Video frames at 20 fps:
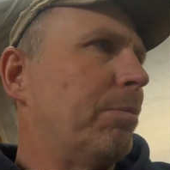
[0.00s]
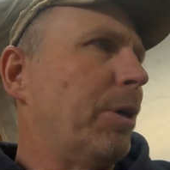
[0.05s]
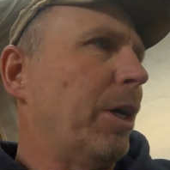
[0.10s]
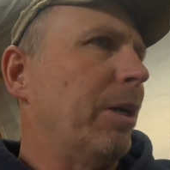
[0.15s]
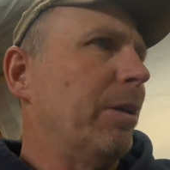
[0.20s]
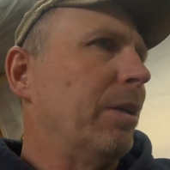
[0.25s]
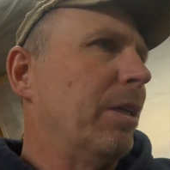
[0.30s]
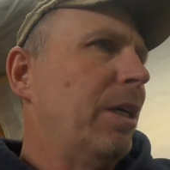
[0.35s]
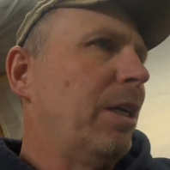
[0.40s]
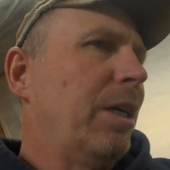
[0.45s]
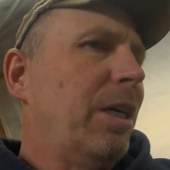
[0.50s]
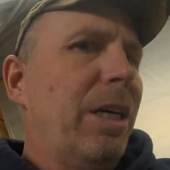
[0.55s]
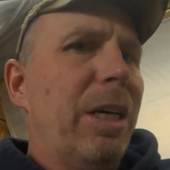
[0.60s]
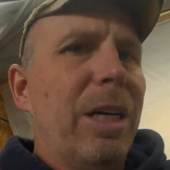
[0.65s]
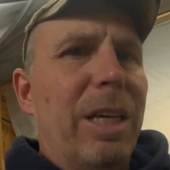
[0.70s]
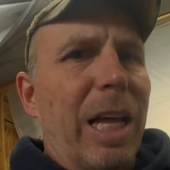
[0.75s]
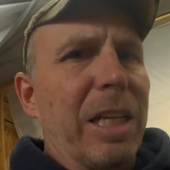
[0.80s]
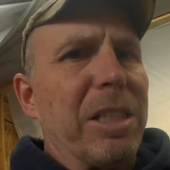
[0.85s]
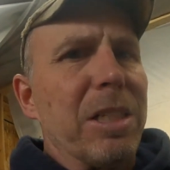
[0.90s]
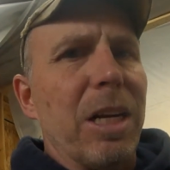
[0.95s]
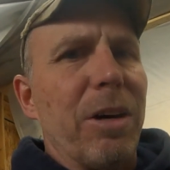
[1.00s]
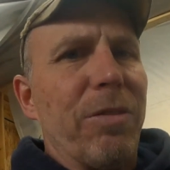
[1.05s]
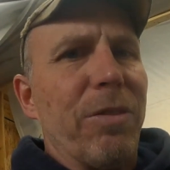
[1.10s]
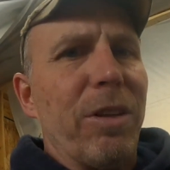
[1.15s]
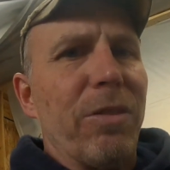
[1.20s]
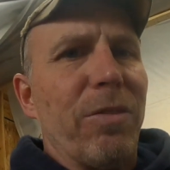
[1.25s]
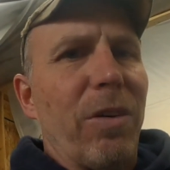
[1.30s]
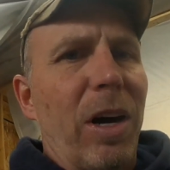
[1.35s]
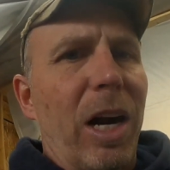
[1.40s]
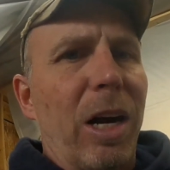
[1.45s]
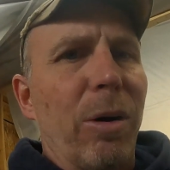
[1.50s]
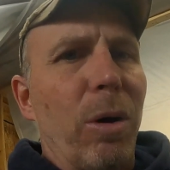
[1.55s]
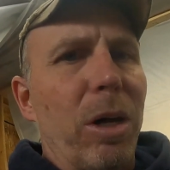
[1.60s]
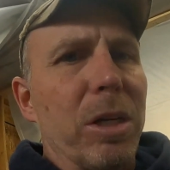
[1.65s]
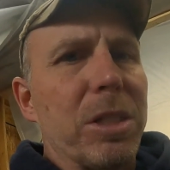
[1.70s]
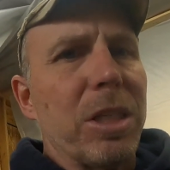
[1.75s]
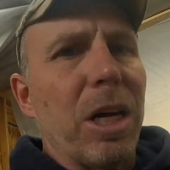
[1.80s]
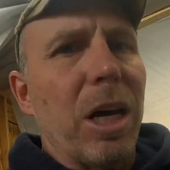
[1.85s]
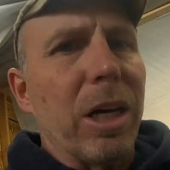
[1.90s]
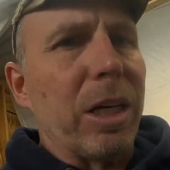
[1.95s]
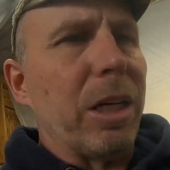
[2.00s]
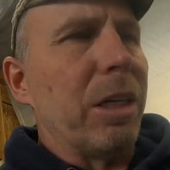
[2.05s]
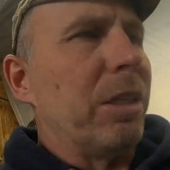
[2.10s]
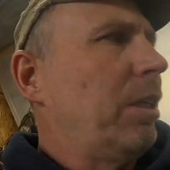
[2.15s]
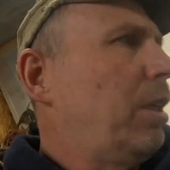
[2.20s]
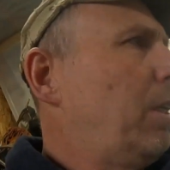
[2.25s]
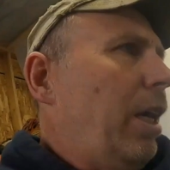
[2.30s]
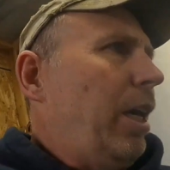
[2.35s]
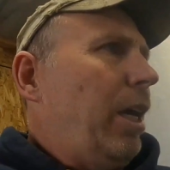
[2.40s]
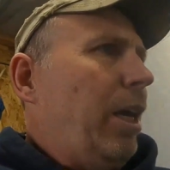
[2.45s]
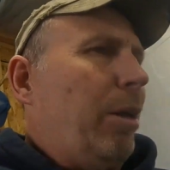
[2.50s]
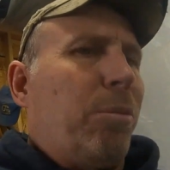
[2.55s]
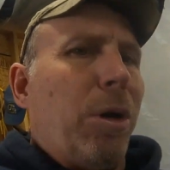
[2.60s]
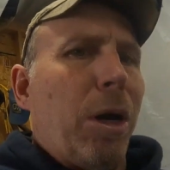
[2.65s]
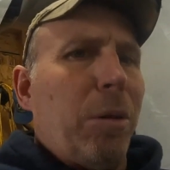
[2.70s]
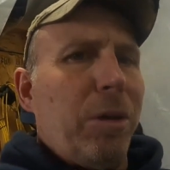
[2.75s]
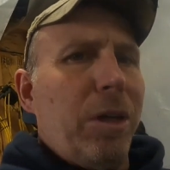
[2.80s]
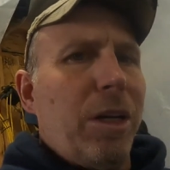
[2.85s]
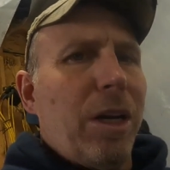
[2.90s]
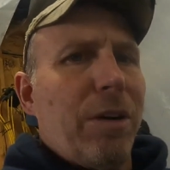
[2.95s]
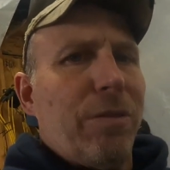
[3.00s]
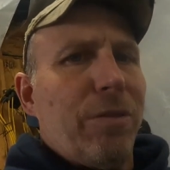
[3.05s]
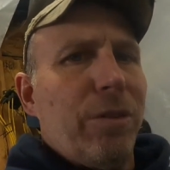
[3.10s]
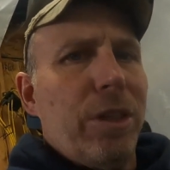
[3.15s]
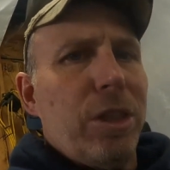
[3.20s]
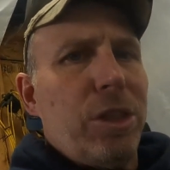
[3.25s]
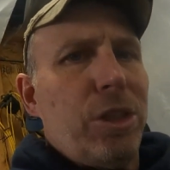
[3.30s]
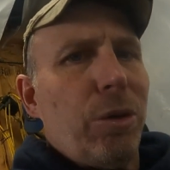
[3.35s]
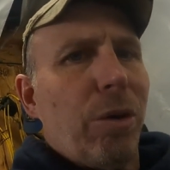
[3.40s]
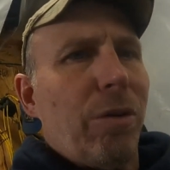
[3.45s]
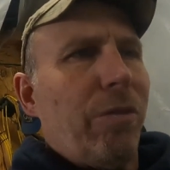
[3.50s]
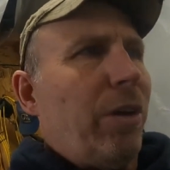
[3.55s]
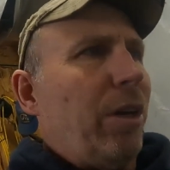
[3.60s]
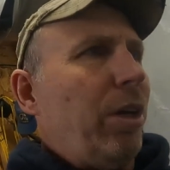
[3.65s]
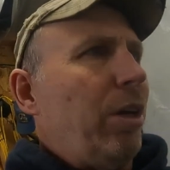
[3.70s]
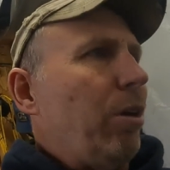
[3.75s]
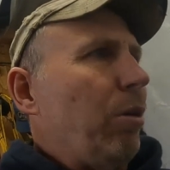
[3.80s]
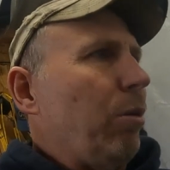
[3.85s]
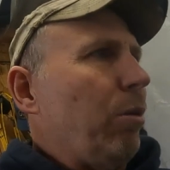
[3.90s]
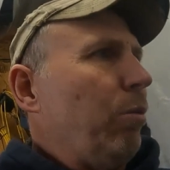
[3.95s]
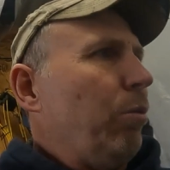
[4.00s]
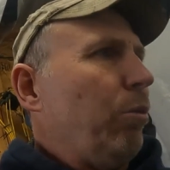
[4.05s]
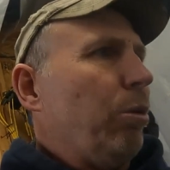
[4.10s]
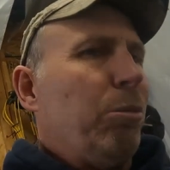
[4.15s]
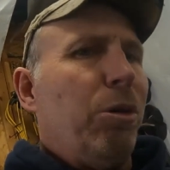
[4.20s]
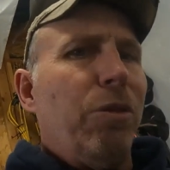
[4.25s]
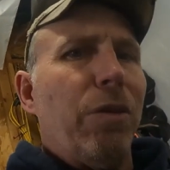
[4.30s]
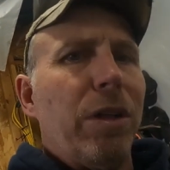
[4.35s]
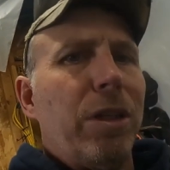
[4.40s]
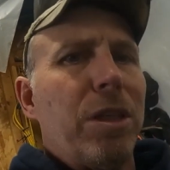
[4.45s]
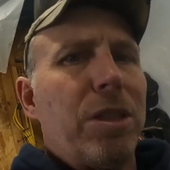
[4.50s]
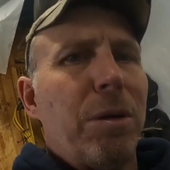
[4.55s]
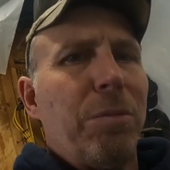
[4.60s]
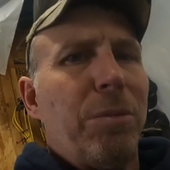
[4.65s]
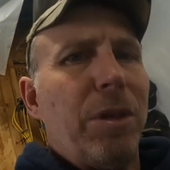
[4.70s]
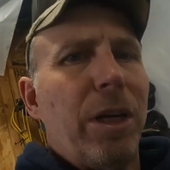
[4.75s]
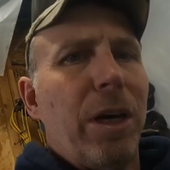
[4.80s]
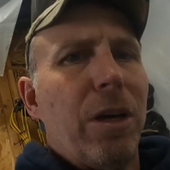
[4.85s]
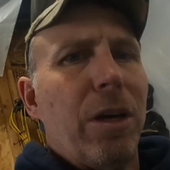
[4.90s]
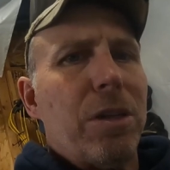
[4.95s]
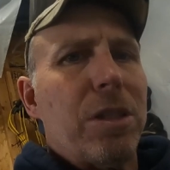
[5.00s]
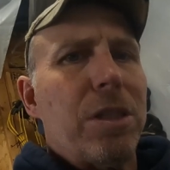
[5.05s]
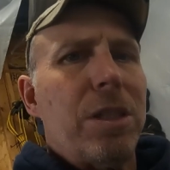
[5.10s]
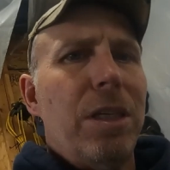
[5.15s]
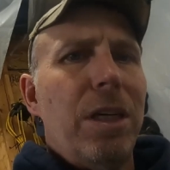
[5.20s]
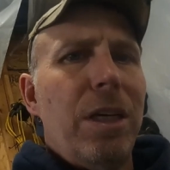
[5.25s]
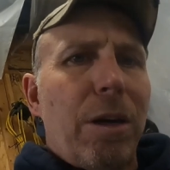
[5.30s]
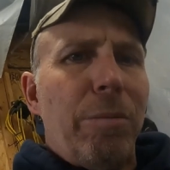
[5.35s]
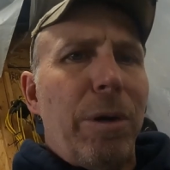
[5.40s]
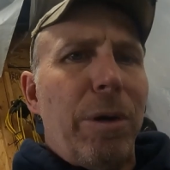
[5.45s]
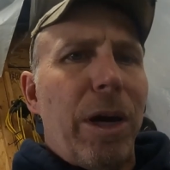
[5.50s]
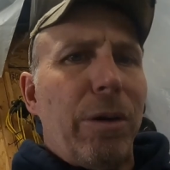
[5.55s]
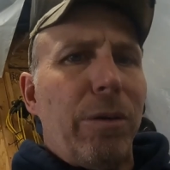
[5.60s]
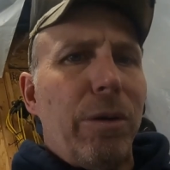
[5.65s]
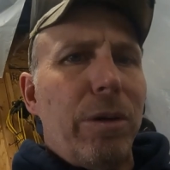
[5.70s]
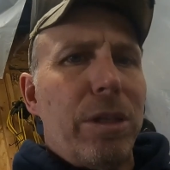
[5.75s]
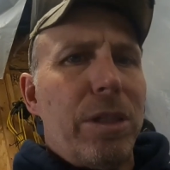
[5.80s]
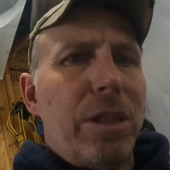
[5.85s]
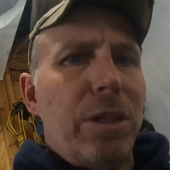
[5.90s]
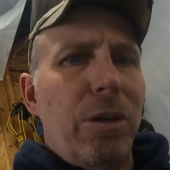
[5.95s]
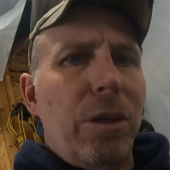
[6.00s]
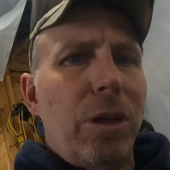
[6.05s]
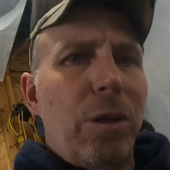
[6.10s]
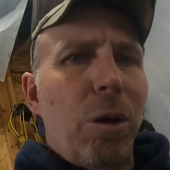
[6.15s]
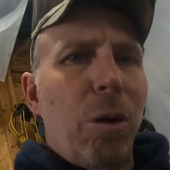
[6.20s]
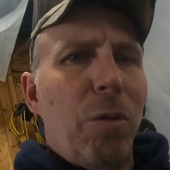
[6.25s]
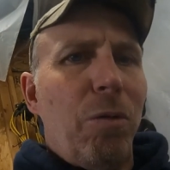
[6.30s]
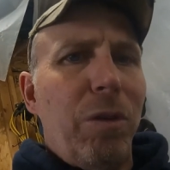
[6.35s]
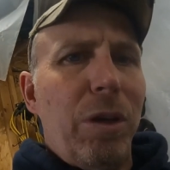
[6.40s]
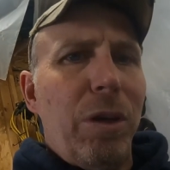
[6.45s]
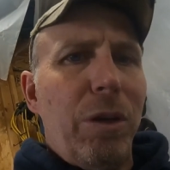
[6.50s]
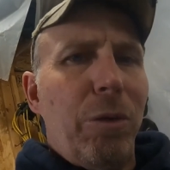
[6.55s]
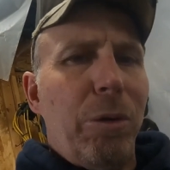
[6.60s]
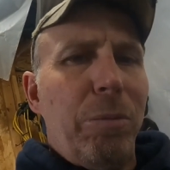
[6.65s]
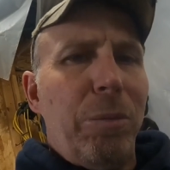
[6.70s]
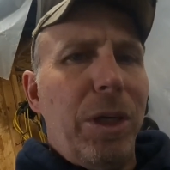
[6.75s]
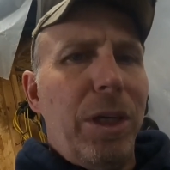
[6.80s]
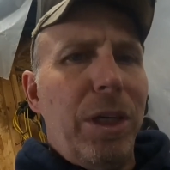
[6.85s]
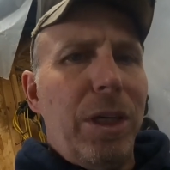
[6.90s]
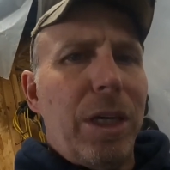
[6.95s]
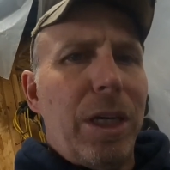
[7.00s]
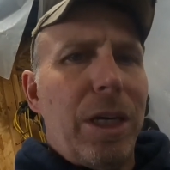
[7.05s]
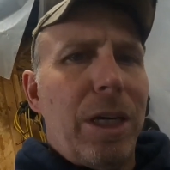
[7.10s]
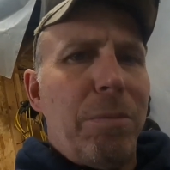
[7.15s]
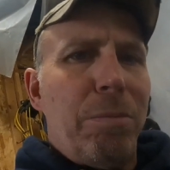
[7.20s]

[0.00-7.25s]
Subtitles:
but that's enough for the firewall saga, and probably enough for this short video. We'll move on to something else, come back real soon, and hopefully we'll be